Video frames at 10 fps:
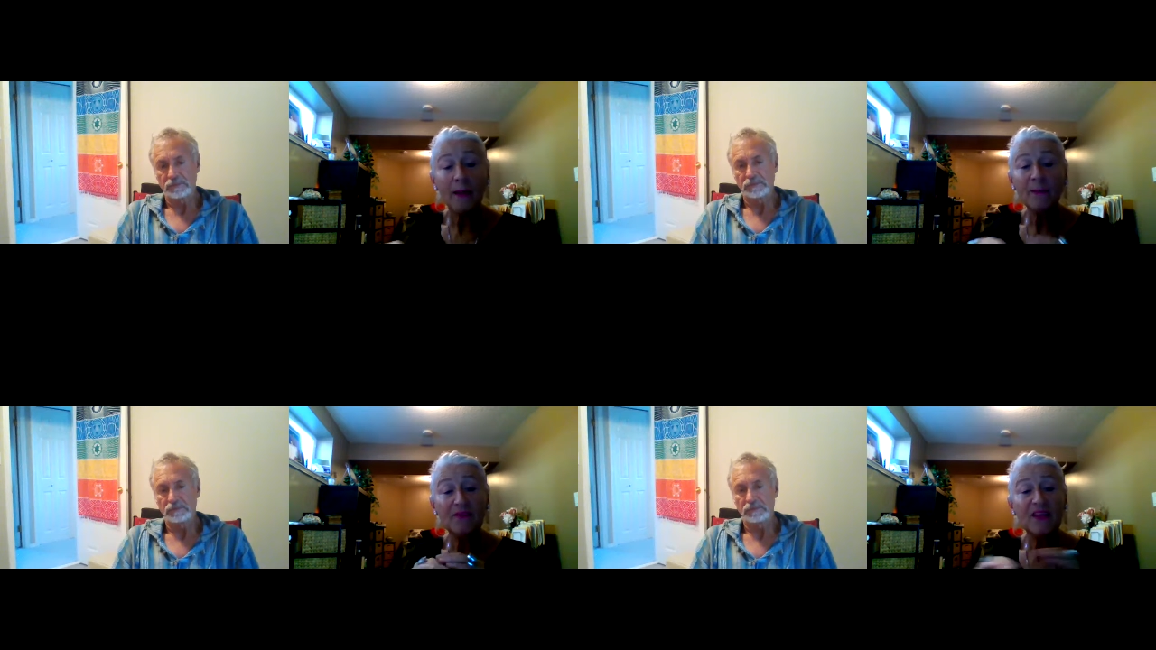
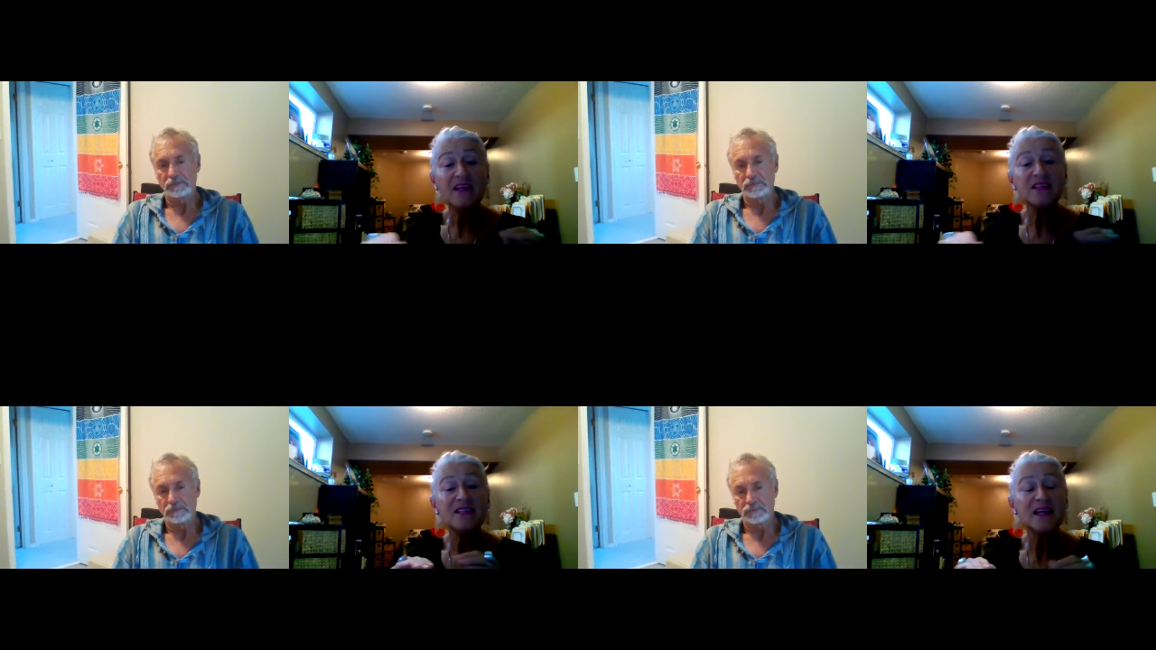Speaker 1: I mean,
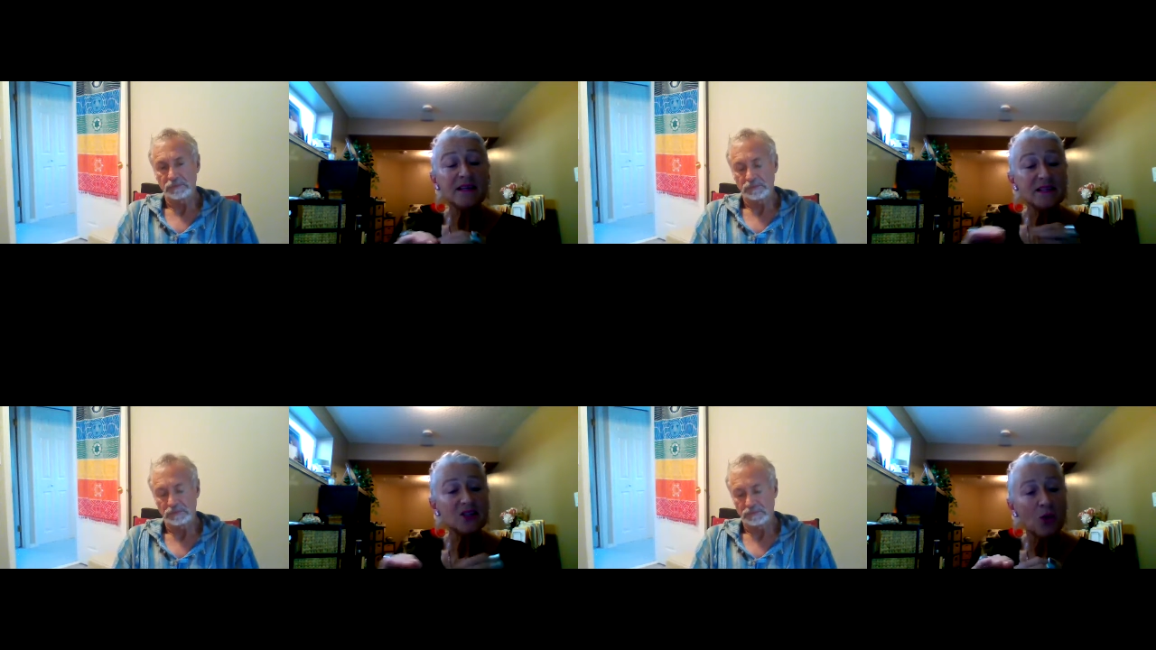these
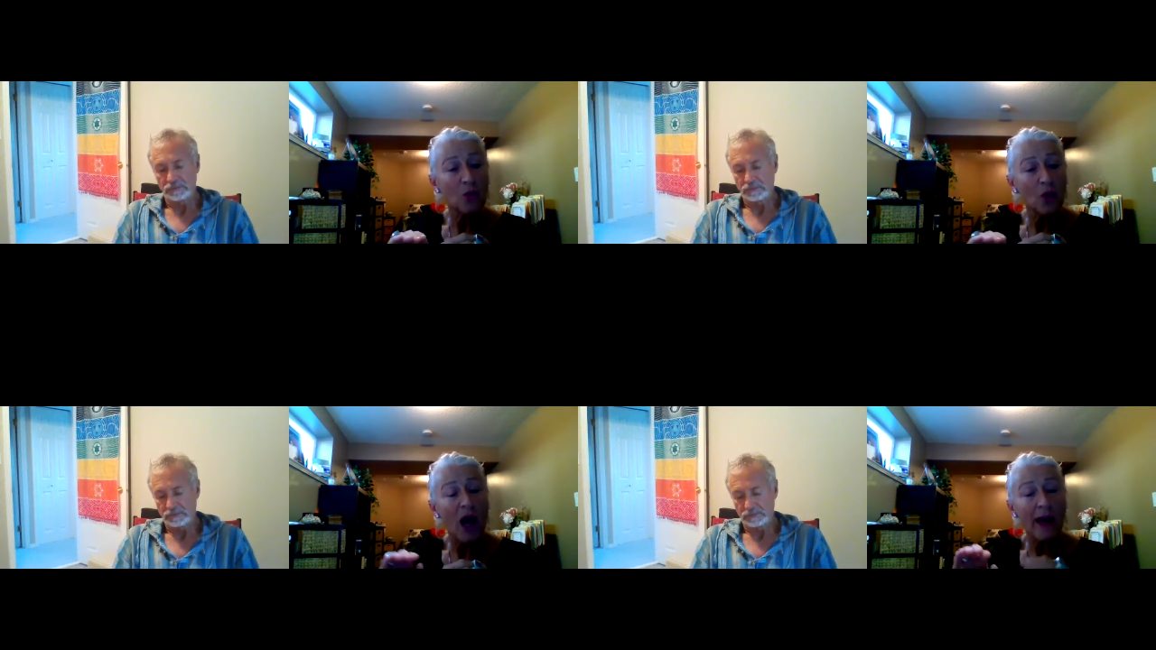things
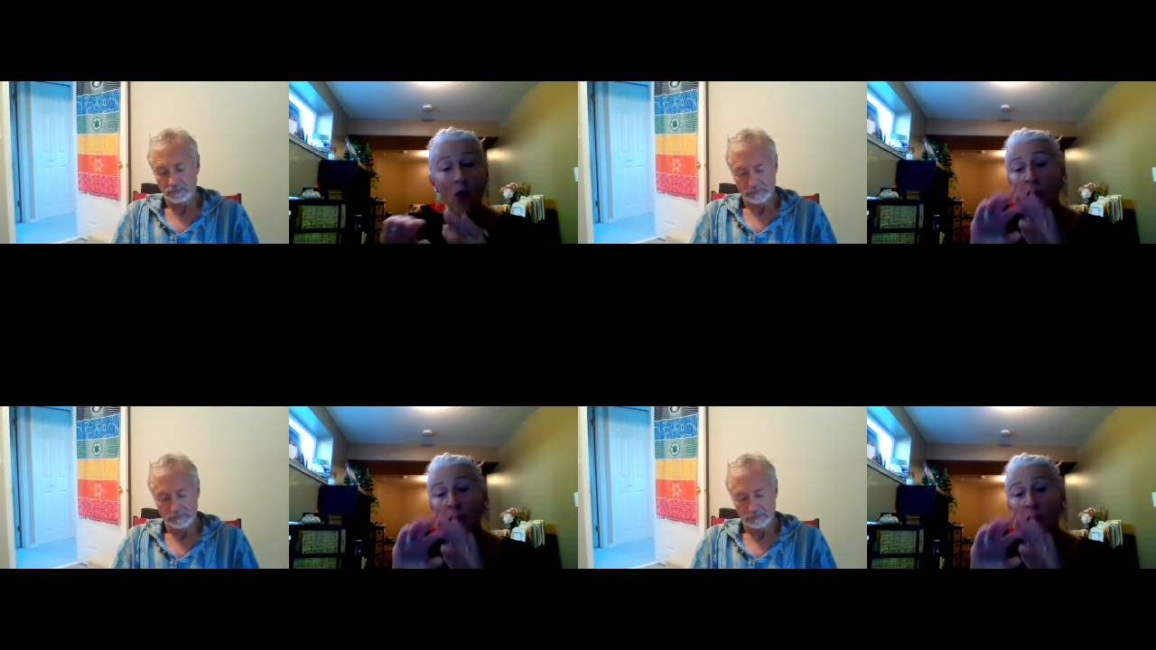don't lie.